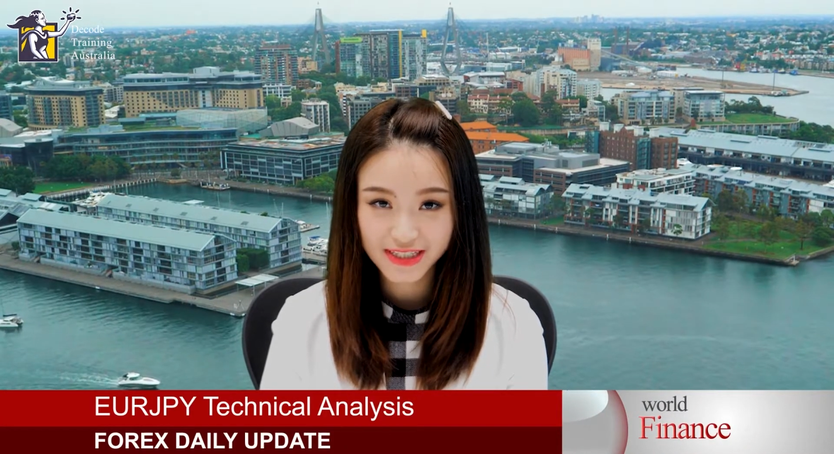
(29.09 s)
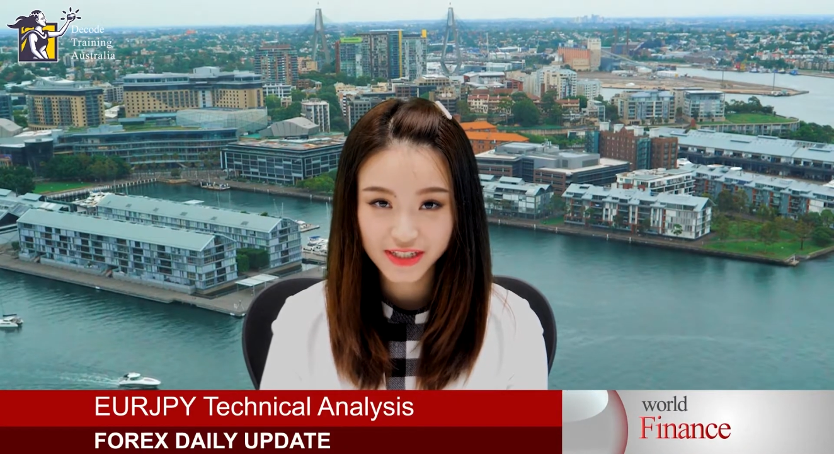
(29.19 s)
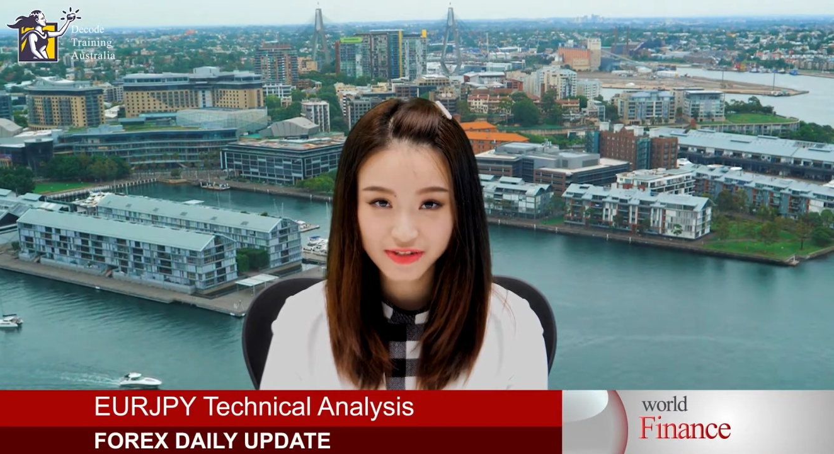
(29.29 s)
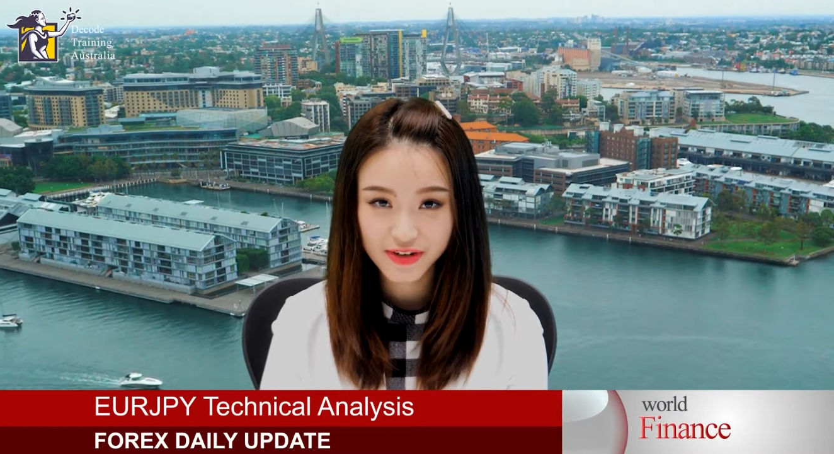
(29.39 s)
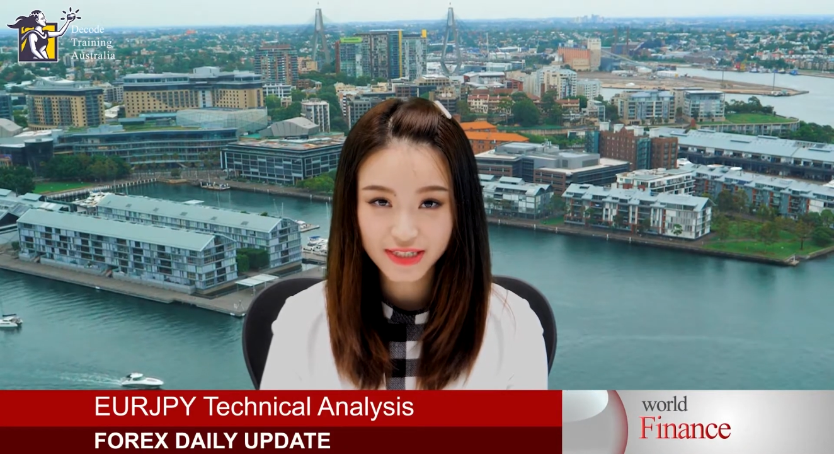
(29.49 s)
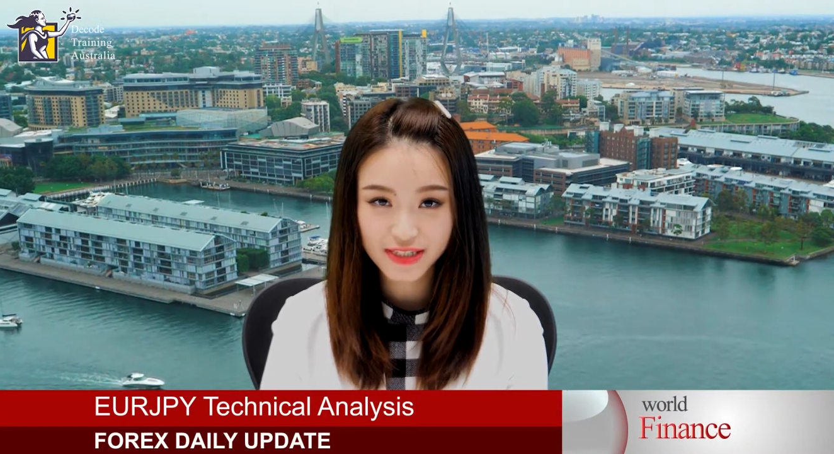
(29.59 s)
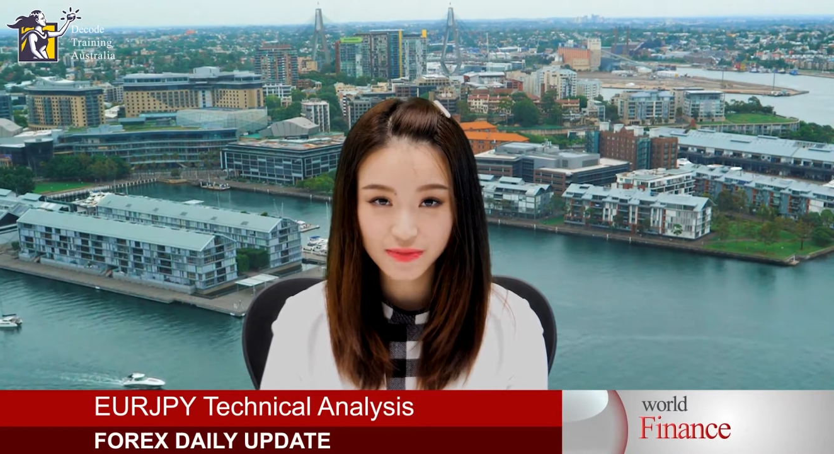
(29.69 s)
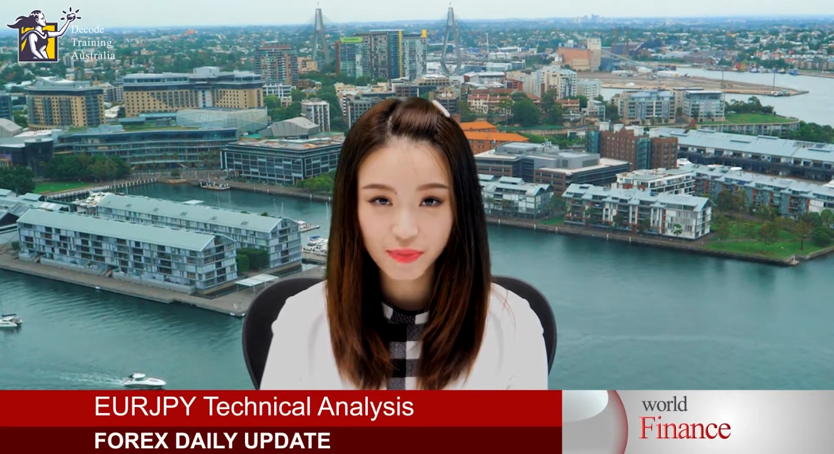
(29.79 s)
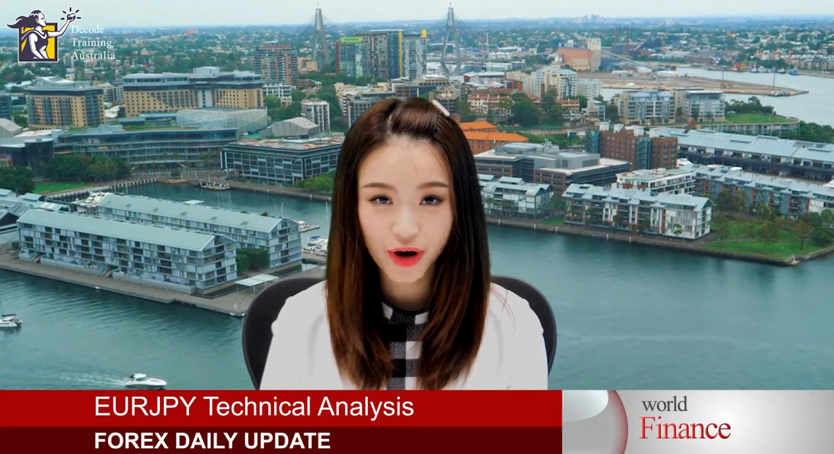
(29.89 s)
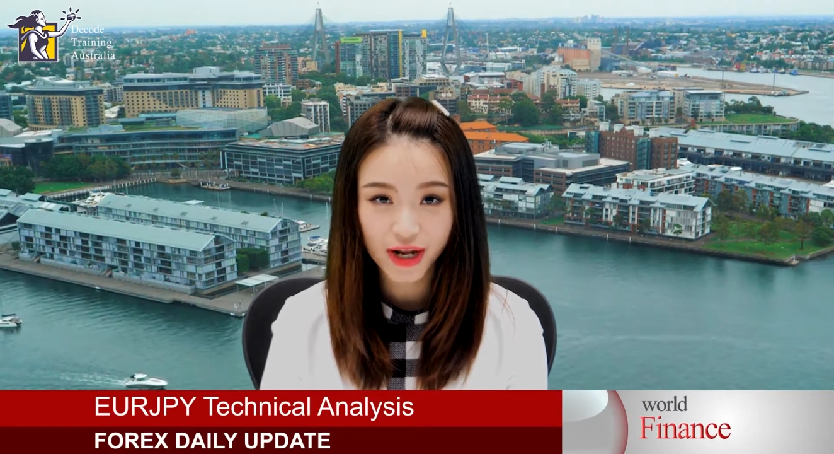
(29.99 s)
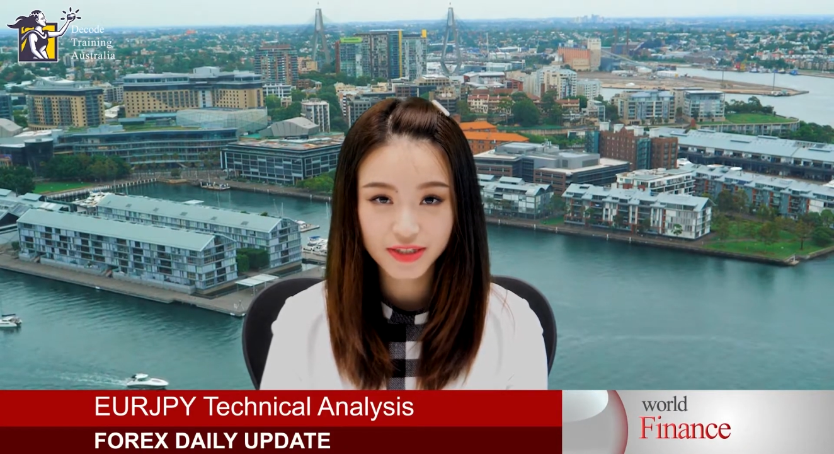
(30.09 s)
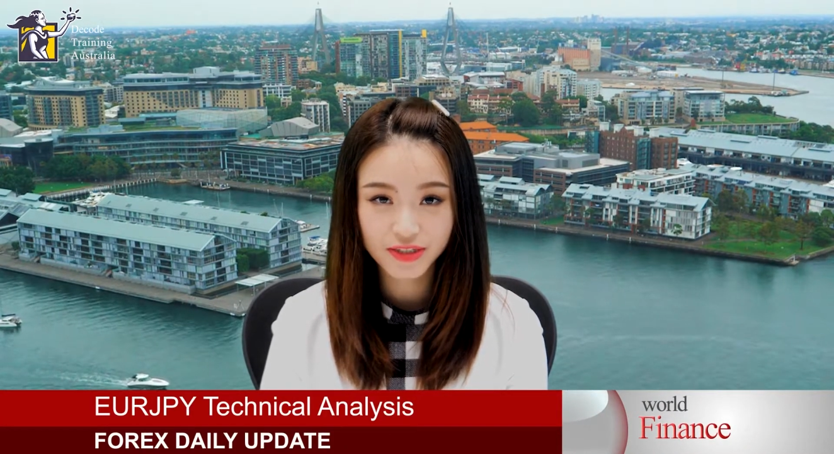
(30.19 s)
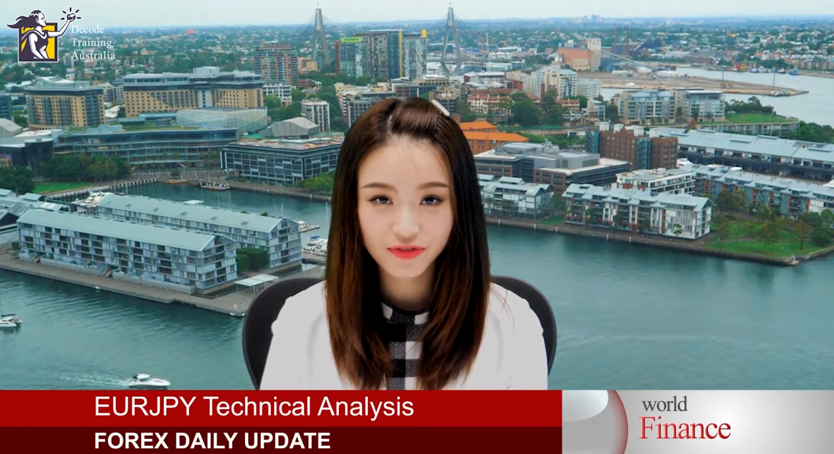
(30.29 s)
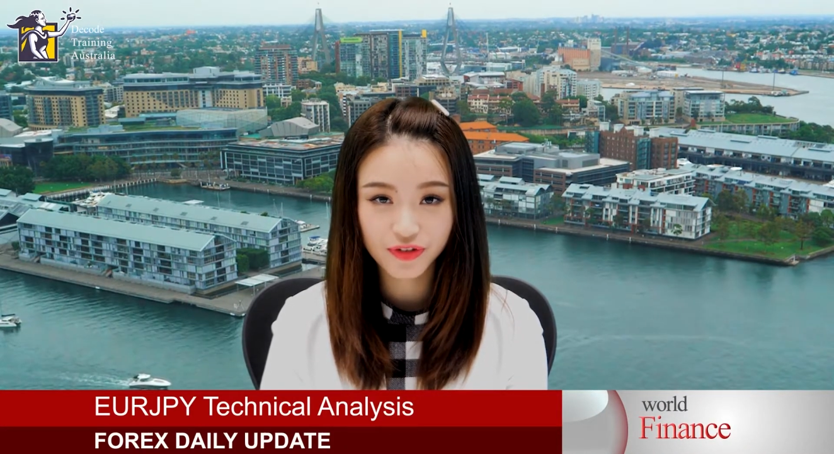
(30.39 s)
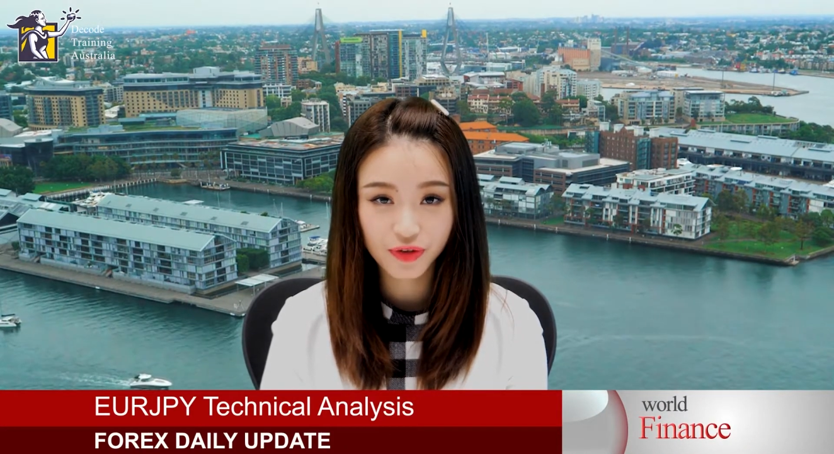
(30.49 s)
decreasing the price
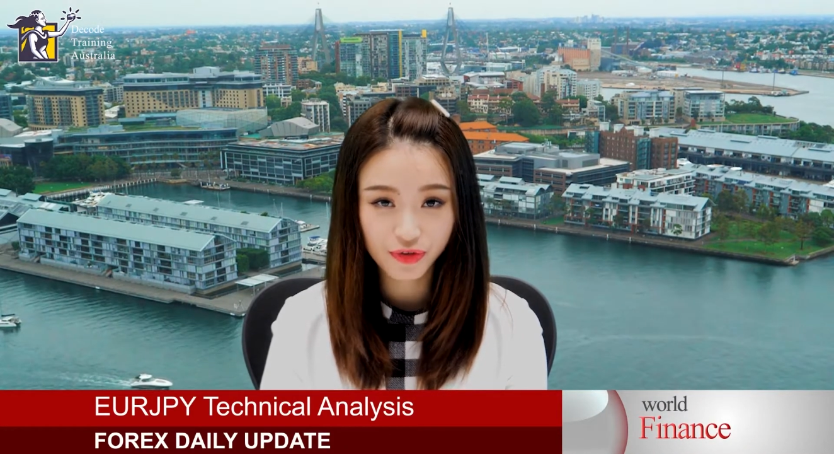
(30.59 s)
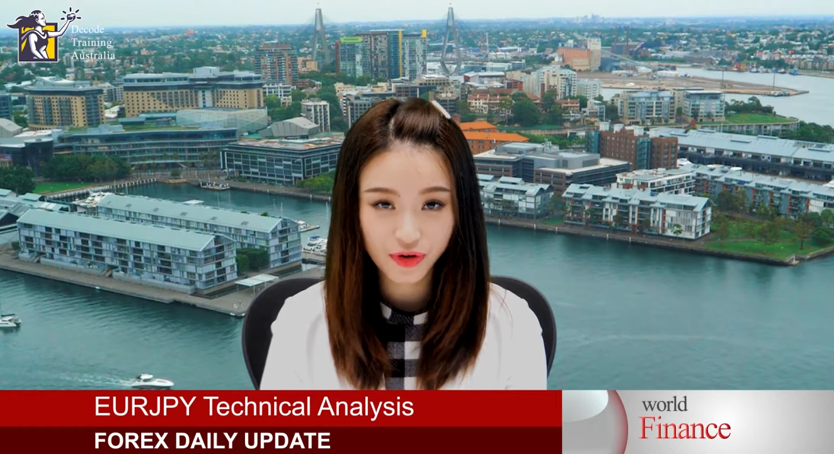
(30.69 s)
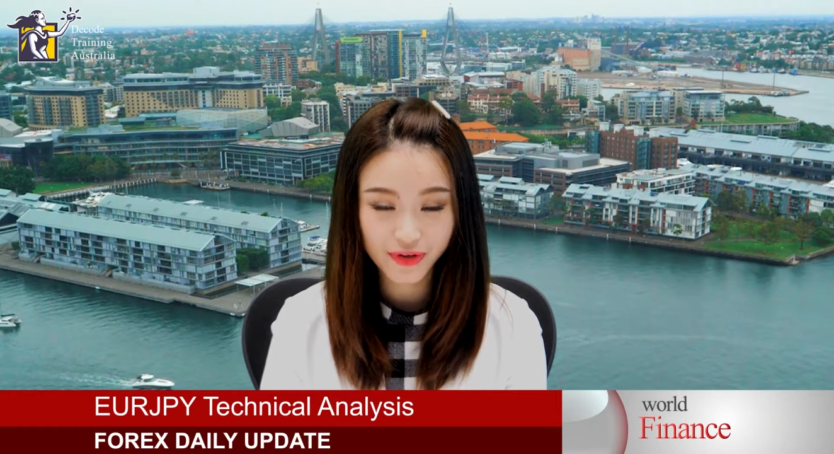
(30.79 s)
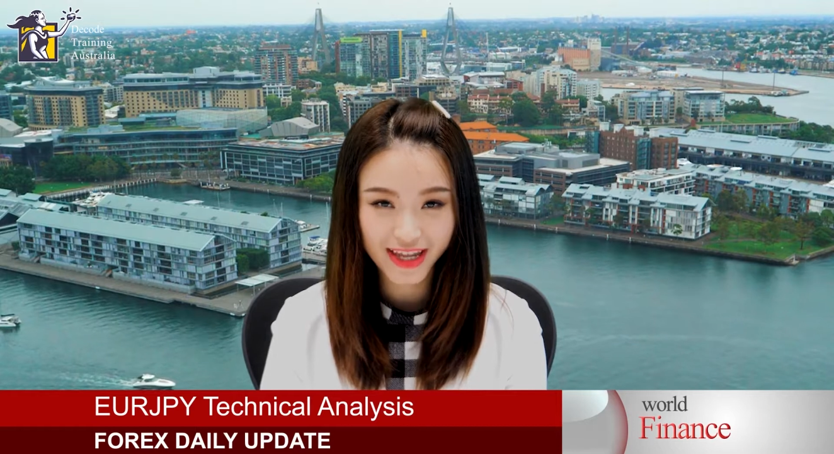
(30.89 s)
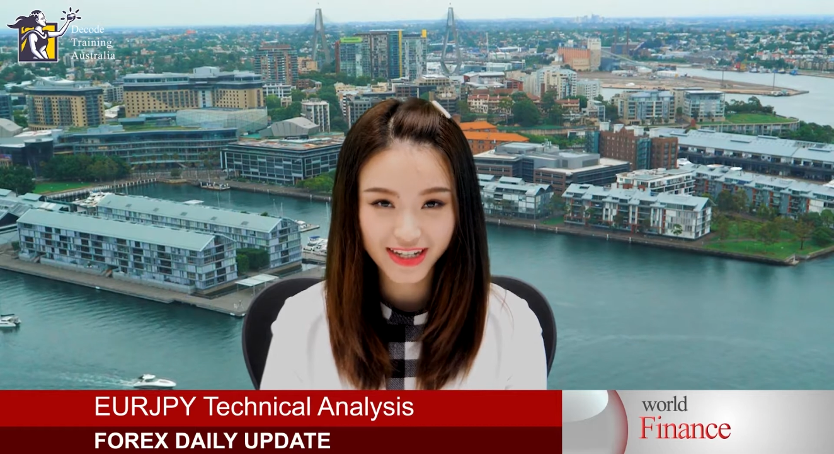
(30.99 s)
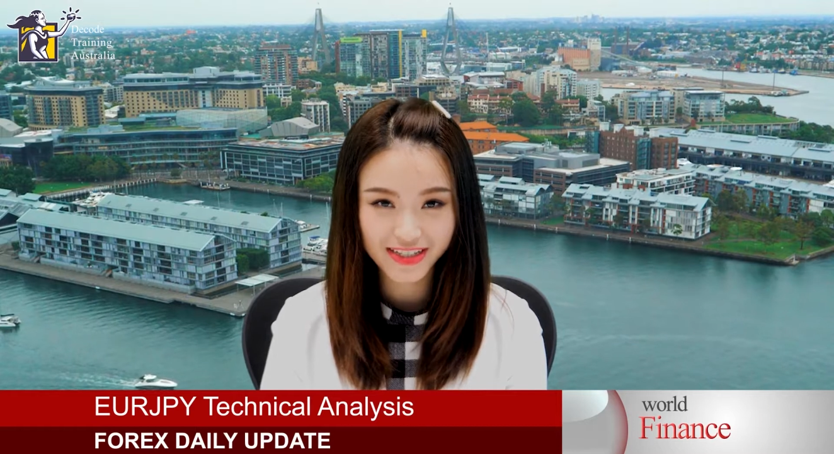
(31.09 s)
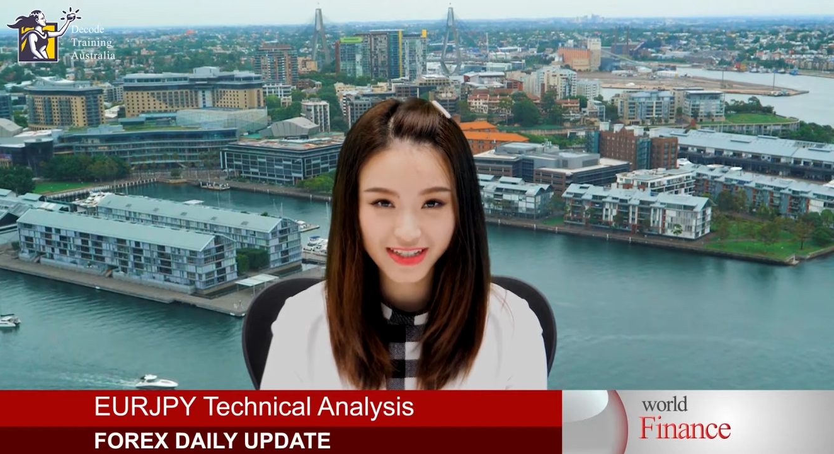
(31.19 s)
of Euro-Yen to